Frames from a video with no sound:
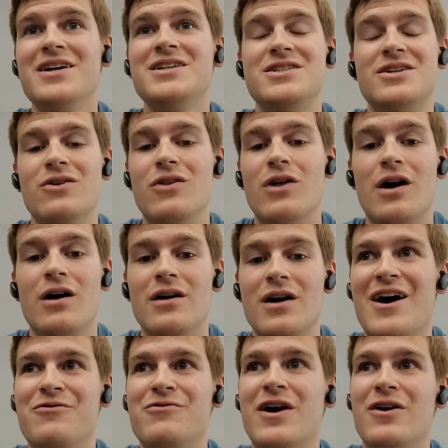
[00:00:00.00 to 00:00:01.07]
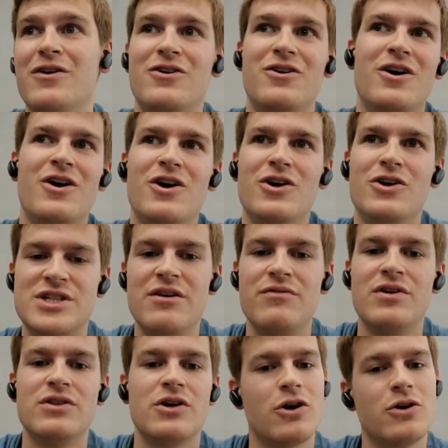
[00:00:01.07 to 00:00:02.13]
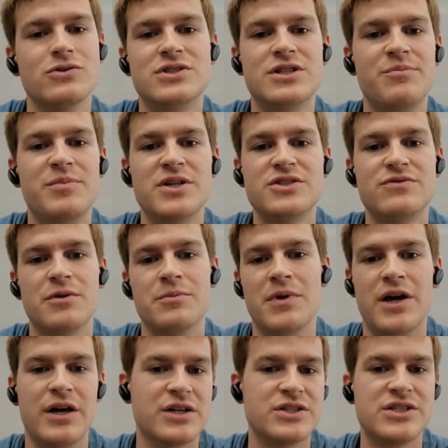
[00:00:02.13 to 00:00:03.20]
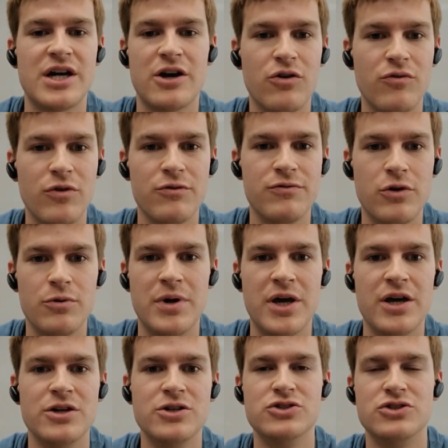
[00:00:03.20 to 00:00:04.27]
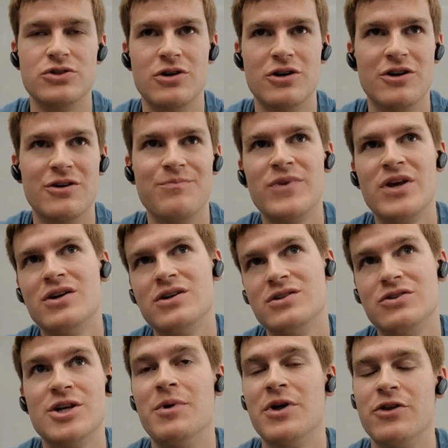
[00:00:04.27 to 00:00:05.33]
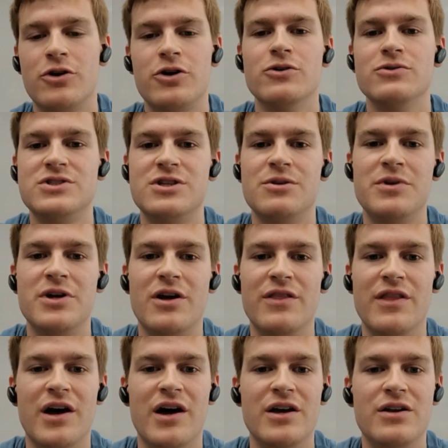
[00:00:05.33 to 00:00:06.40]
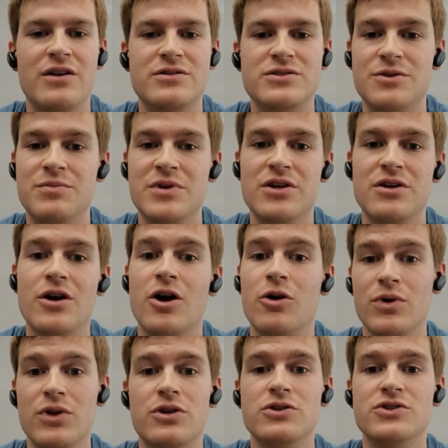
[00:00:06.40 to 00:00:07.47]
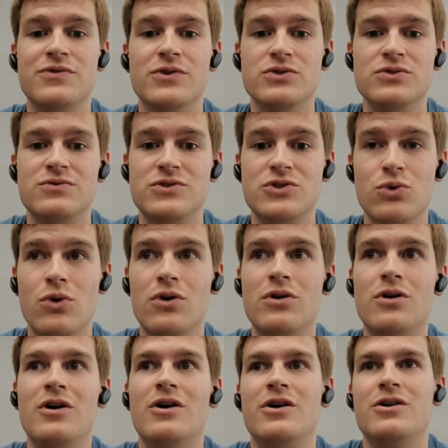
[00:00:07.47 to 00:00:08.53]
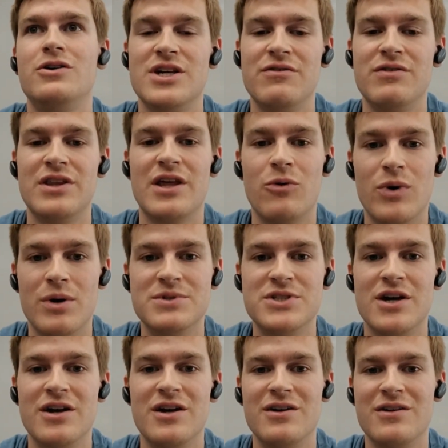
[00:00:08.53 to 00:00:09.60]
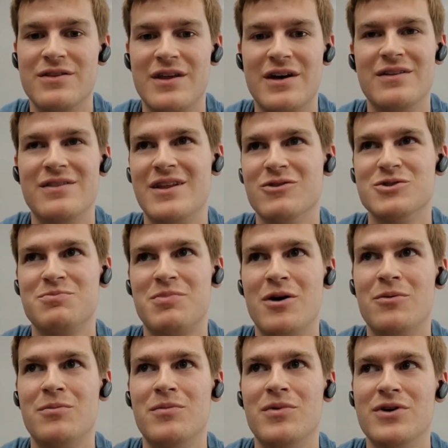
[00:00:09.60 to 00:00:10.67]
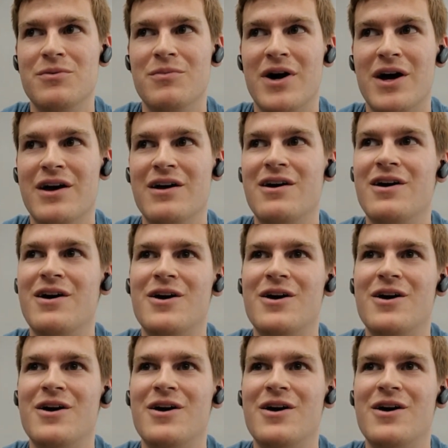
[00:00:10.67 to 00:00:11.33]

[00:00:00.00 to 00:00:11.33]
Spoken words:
liked it a lot. I found saving the code snippets from like a Stack Overflow page or some other code snippet online to be a really useful tool. Saving that website, that was probably my